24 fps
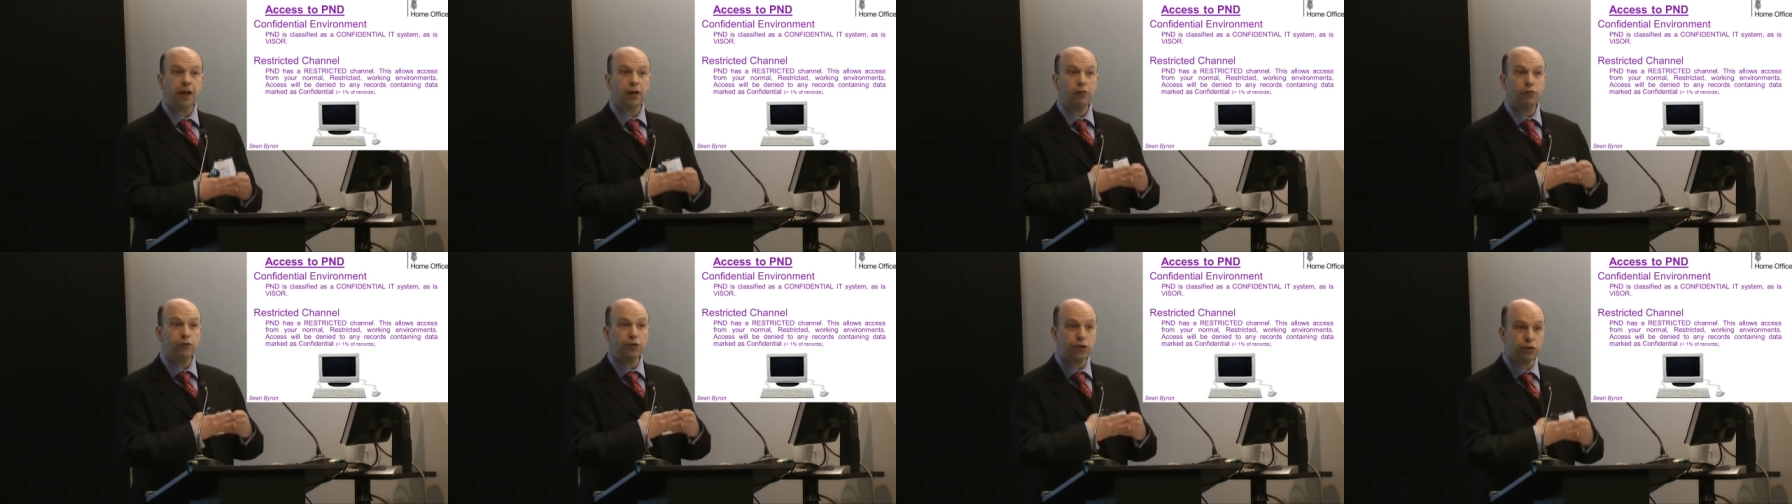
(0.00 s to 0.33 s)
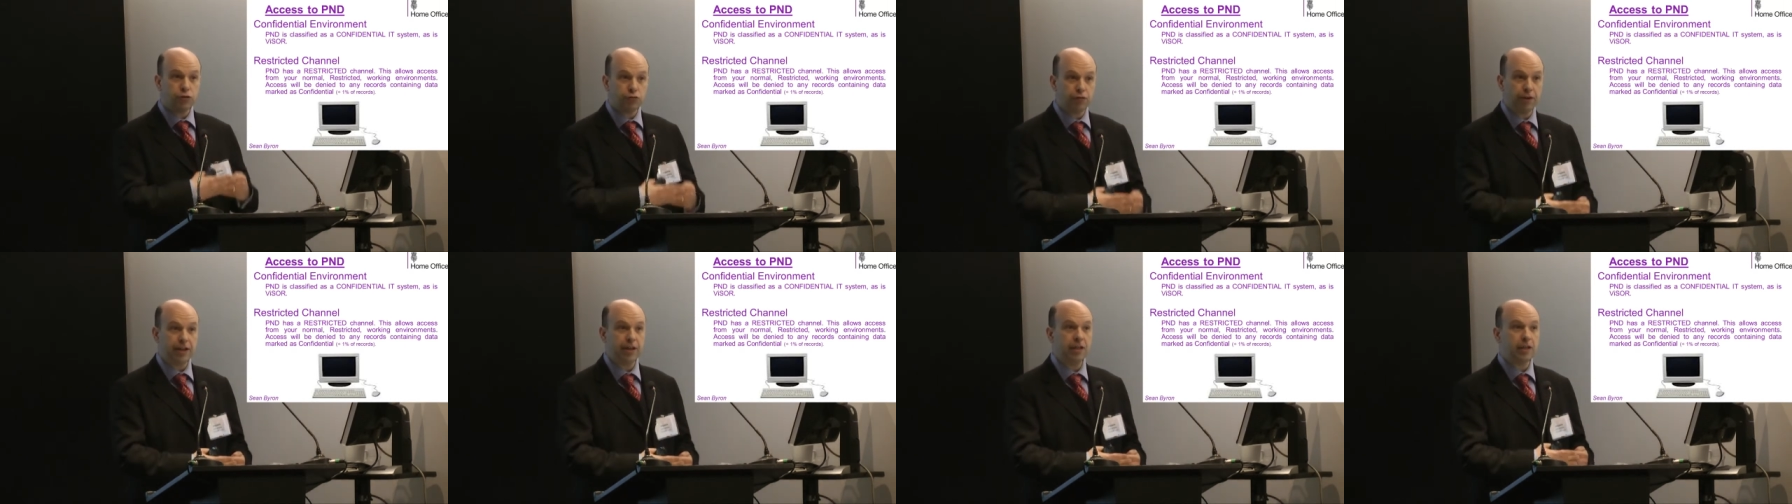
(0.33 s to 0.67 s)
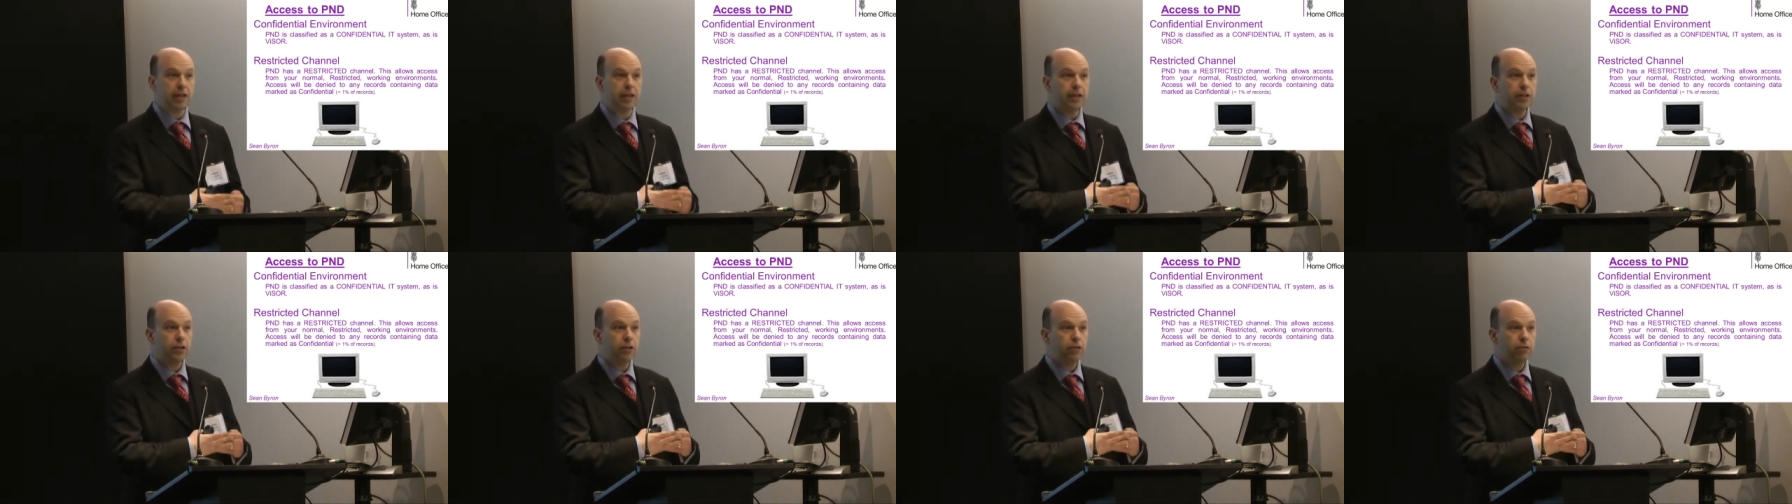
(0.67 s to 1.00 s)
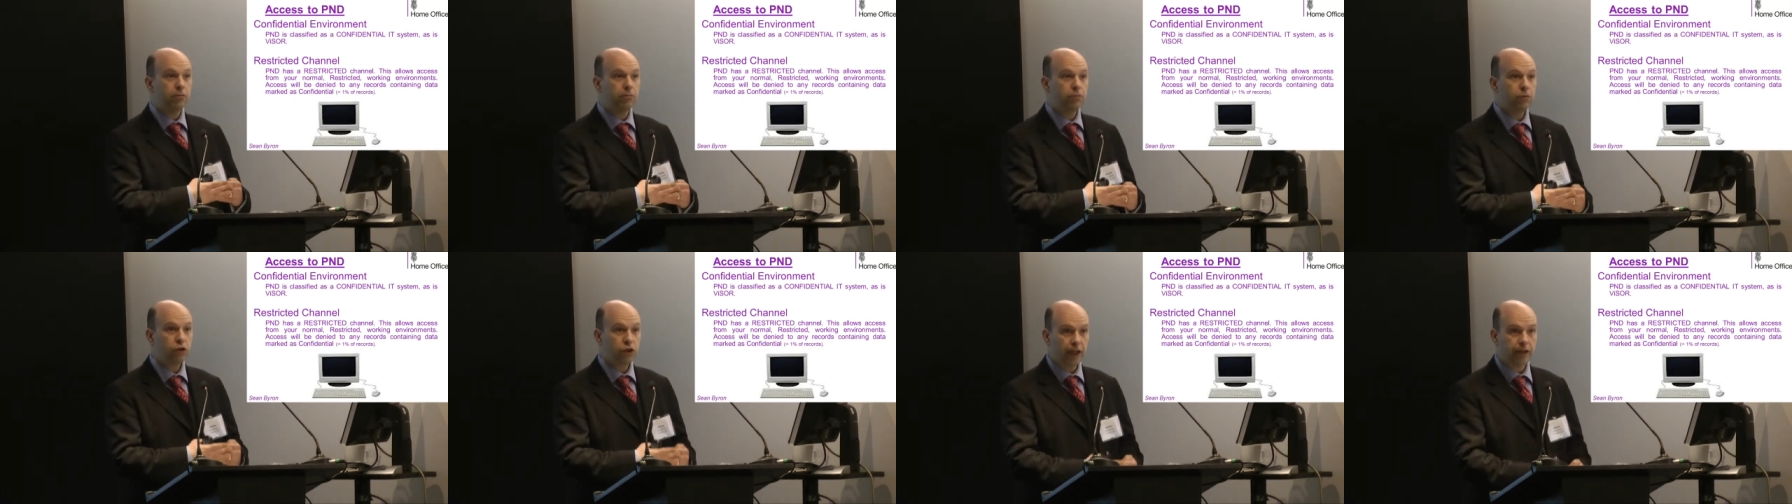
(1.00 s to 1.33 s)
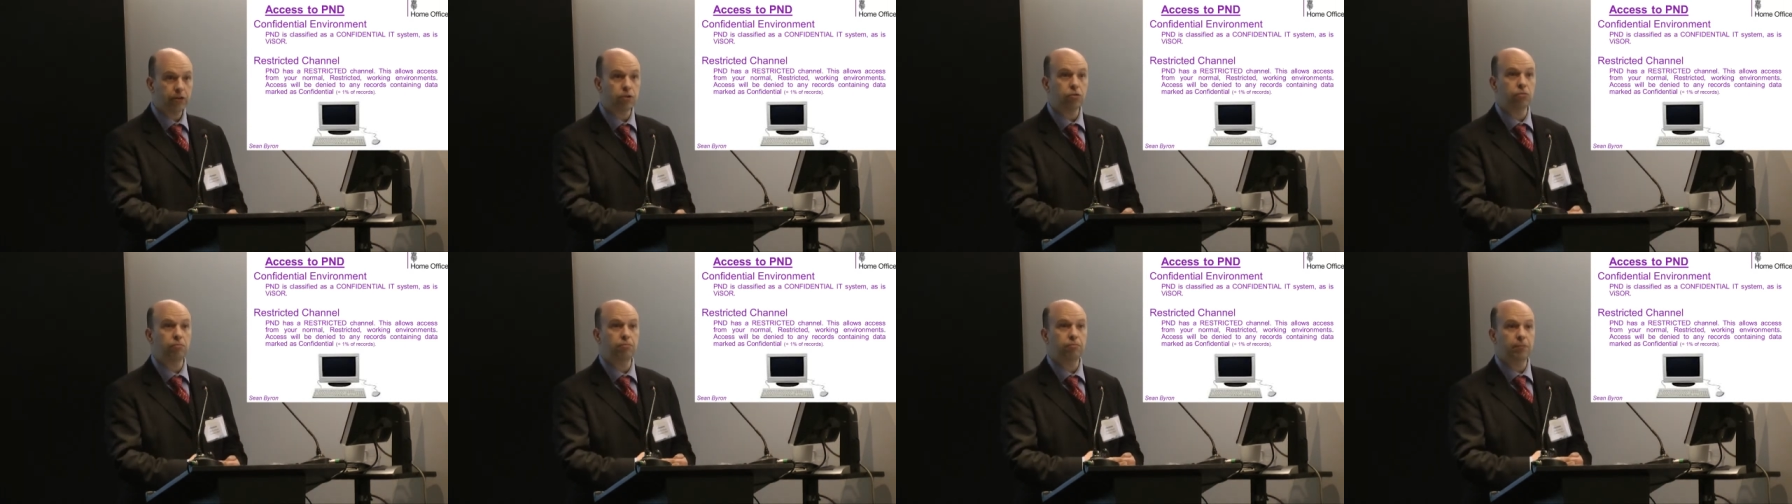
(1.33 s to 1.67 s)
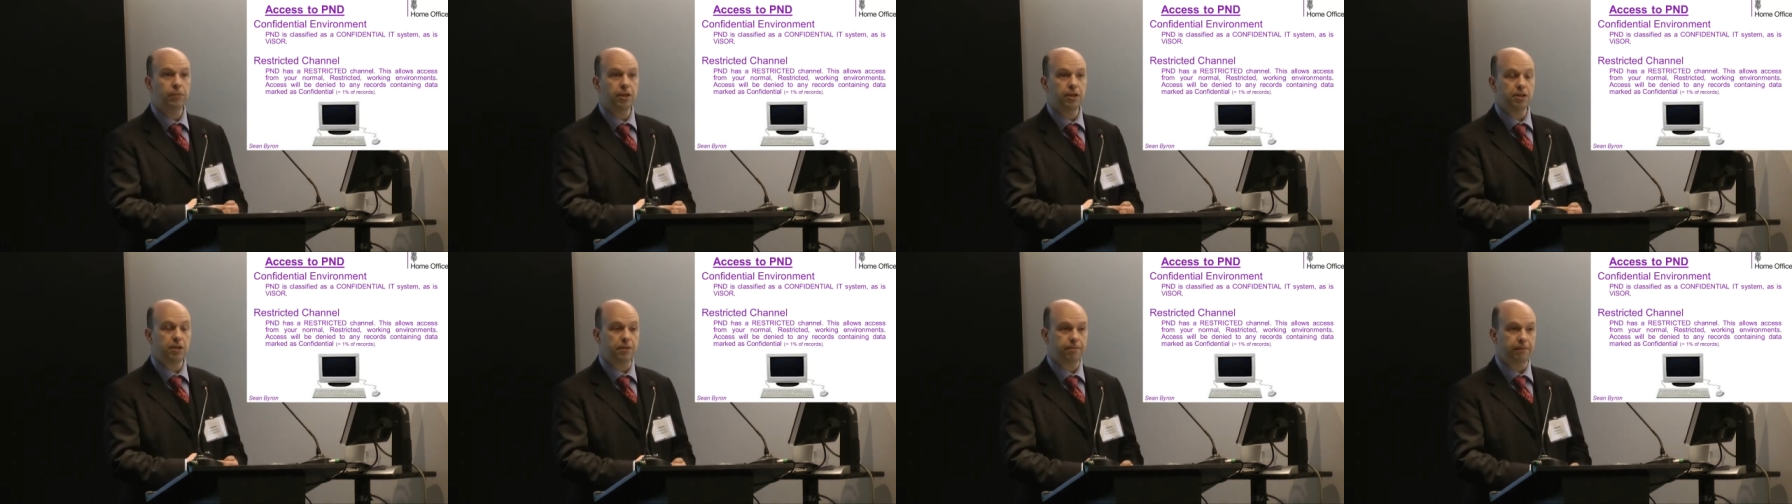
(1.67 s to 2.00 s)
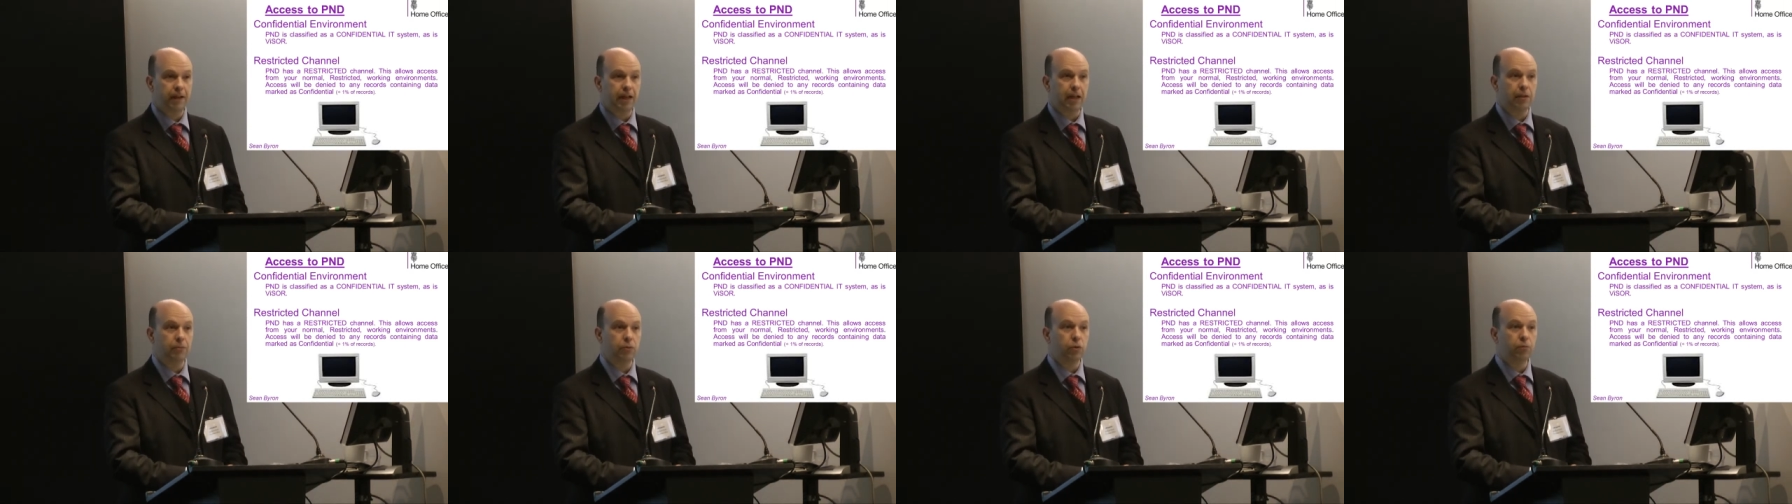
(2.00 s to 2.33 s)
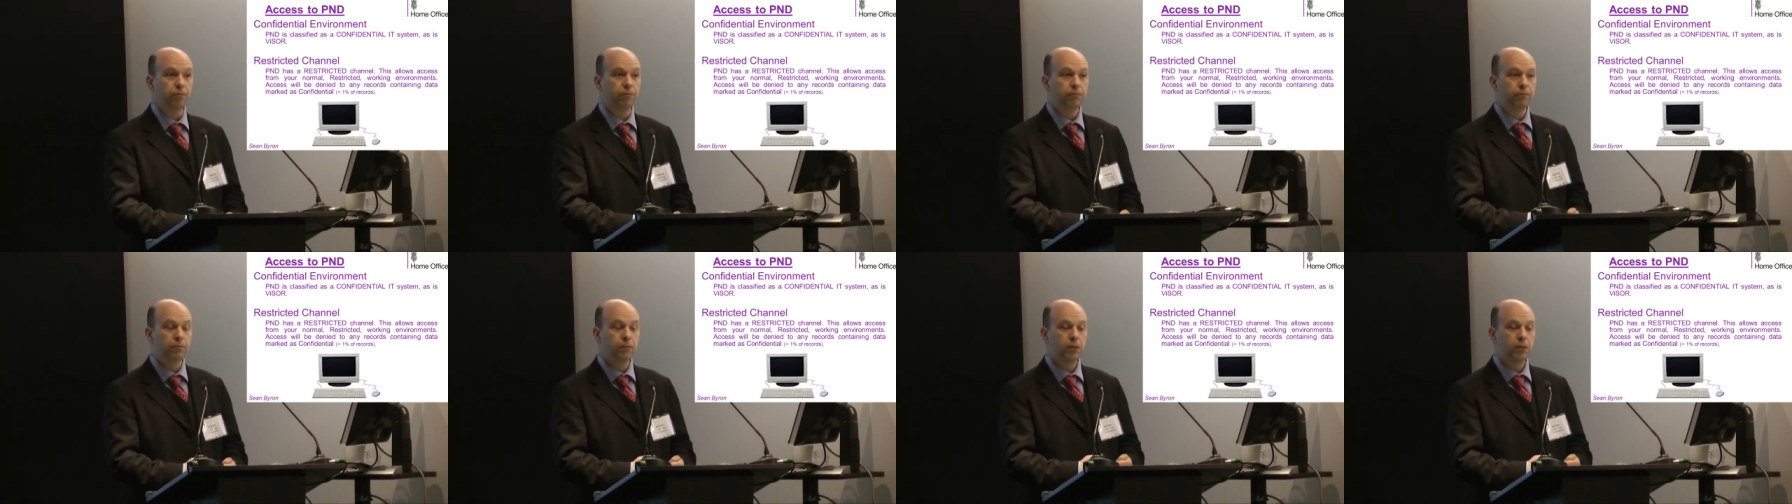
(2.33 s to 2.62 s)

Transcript: a restricted channel that's available.